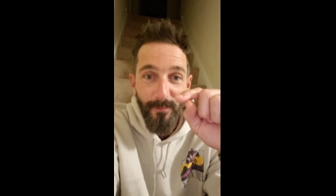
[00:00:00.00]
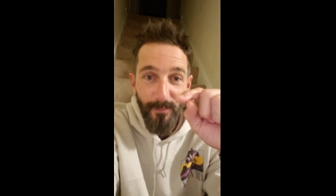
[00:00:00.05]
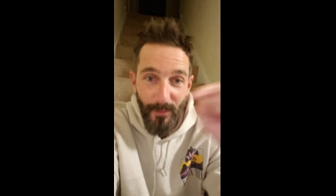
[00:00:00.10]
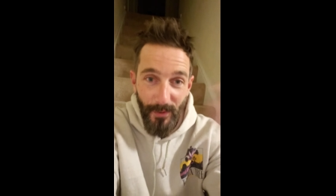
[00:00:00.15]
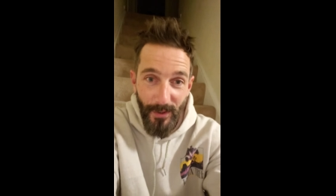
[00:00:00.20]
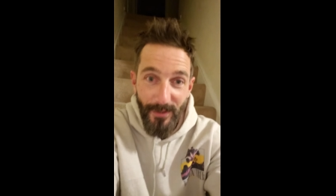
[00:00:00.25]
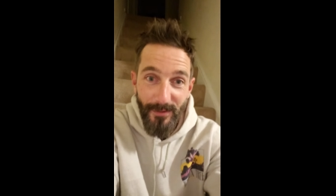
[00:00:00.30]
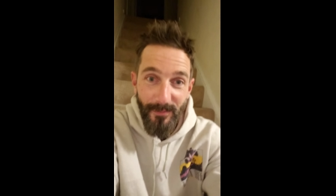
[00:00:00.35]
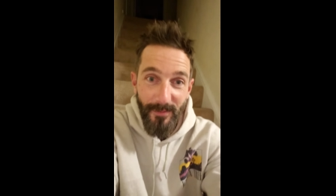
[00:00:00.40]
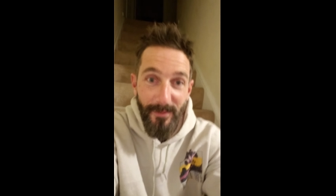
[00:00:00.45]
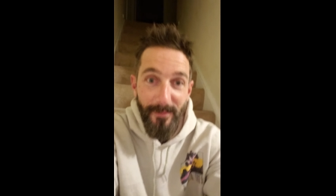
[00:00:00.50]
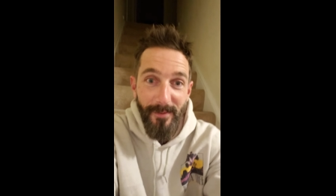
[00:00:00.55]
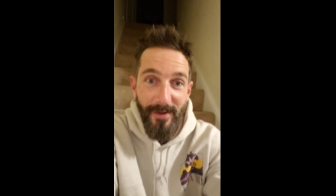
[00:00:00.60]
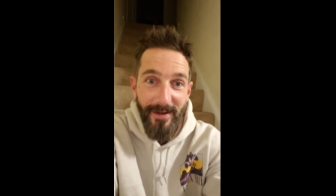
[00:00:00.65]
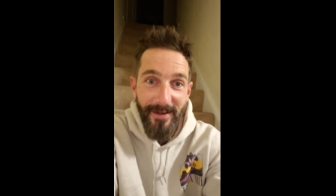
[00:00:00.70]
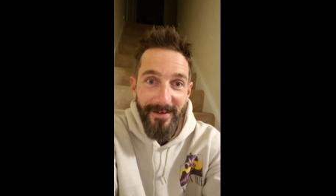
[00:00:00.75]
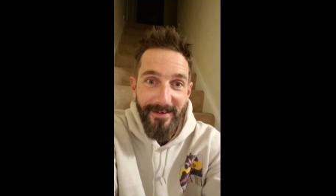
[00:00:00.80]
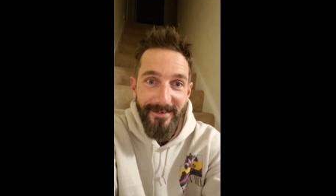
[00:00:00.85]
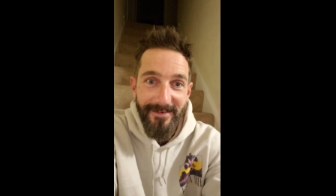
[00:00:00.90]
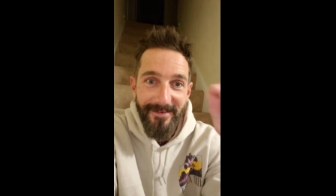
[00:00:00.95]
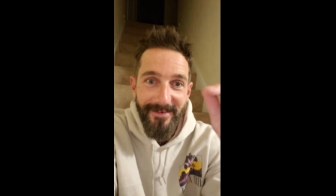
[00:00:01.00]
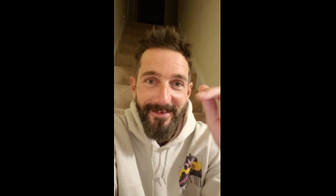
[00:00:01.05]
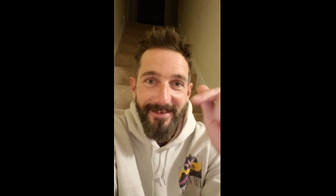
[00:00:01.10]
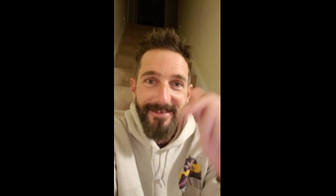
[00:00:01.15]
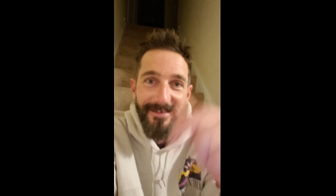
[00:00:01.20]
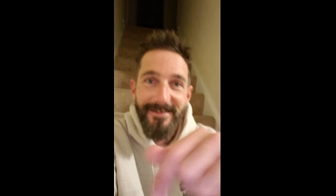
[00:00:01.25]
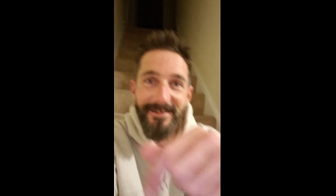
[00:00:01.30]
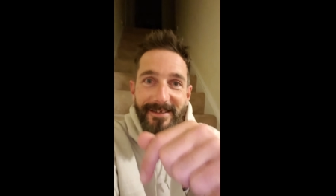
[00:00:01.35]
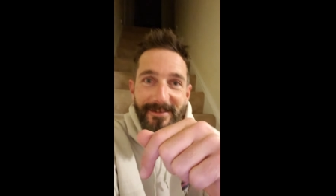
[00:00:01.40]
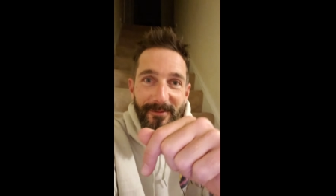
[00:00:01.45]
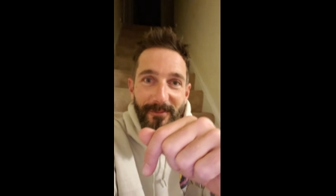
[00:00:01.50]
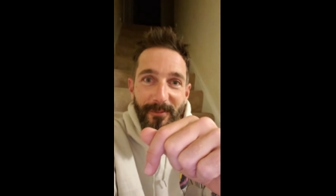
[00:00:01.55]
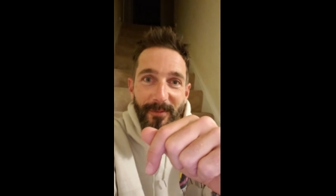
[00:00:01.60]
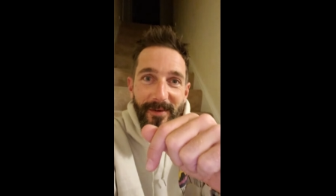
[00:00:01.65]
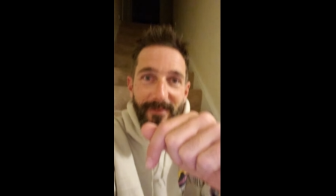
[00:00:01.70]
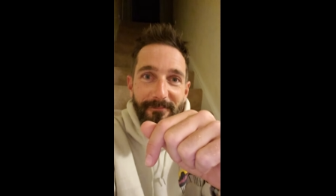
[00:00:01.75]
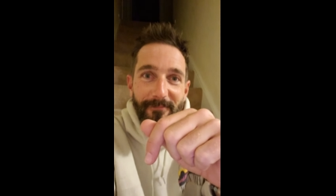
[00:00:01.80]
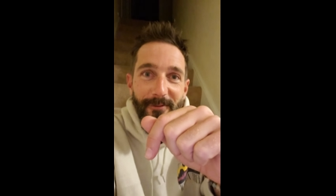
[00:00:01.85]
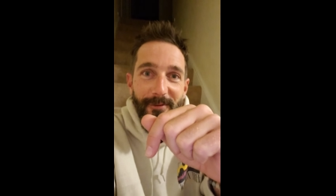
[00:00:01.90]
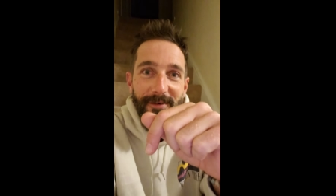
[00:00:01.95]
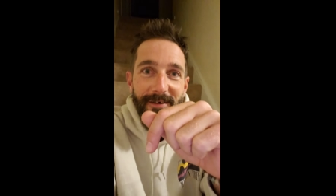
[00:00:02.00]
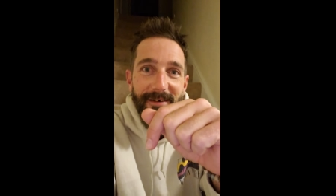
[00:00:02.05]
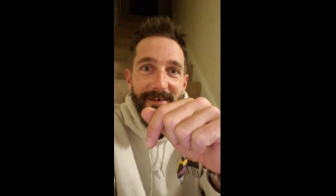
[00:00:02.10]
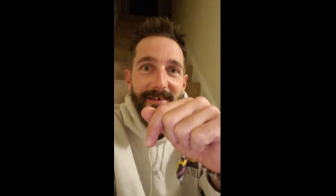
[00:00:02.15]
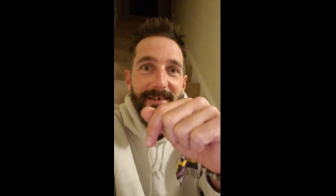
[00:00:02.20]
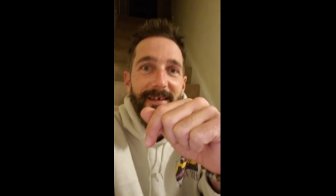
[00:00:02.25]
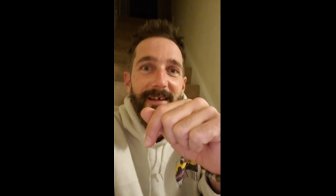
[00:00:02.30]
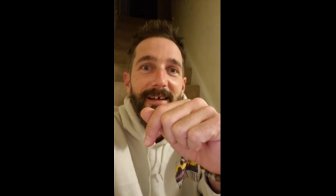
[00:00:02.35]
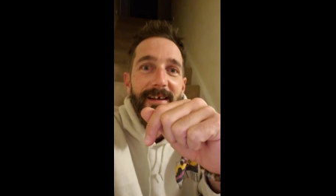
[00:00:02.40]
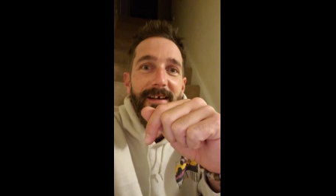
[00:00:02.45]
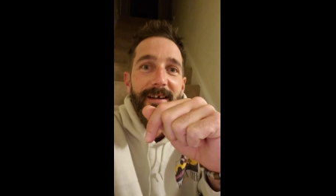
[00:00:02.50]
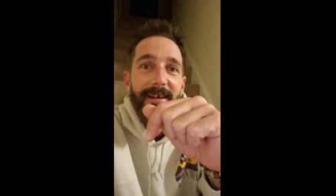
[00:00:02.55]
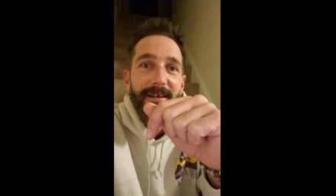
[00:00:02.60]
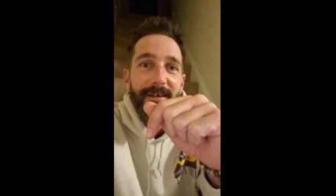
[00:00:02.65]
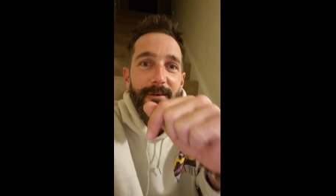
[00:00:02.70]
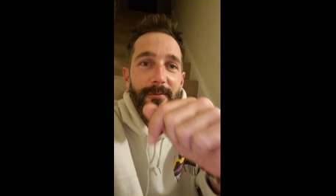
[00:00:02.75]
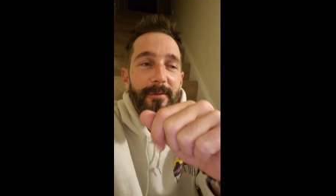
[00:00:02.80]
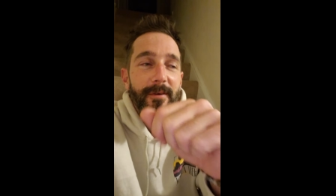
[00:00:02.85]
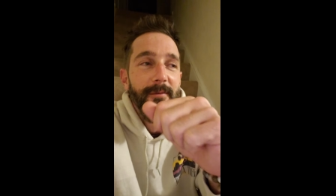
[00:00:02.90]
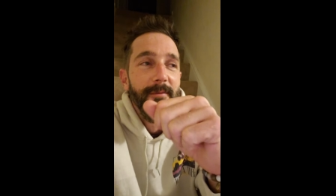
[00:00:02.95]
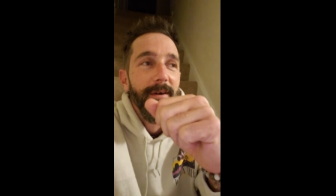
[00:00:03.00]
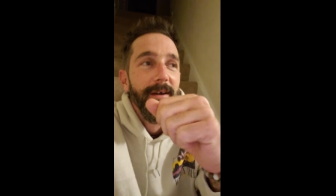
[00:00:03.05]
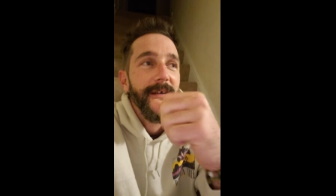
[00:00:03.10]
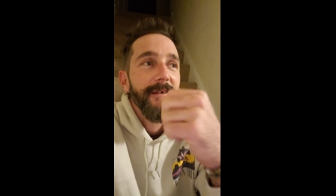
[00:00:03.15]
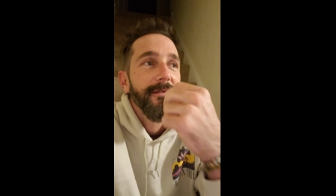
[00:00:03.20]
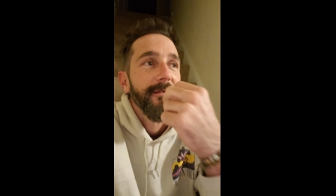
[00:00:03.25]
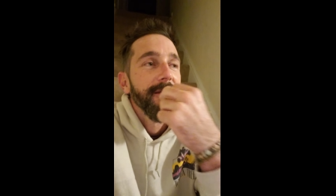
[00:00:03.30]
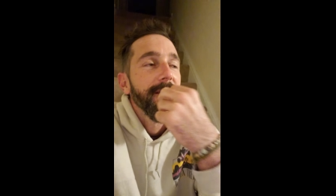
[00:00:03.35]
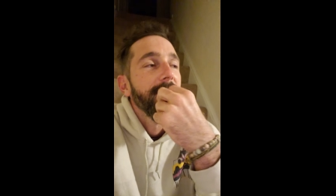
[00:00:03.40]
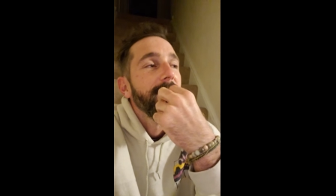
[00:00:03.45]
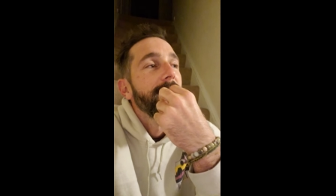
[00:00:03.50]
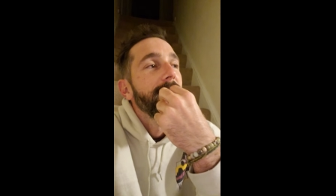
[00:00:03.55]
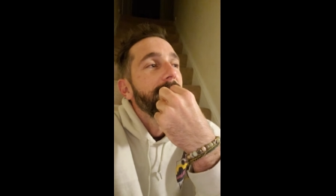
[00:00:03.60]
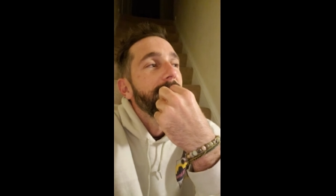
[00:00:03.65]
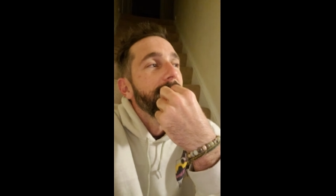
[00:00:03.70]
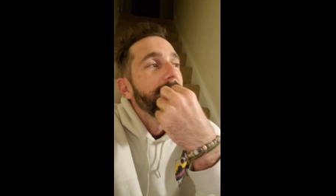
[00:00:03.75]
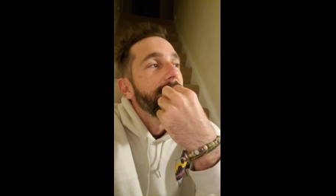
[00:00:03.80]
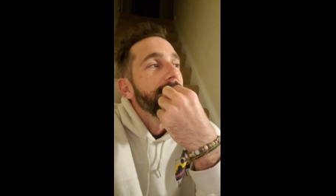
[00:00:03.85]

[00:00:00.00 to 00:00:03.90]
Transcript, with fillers: press rewind and sit and wait for it to rewind.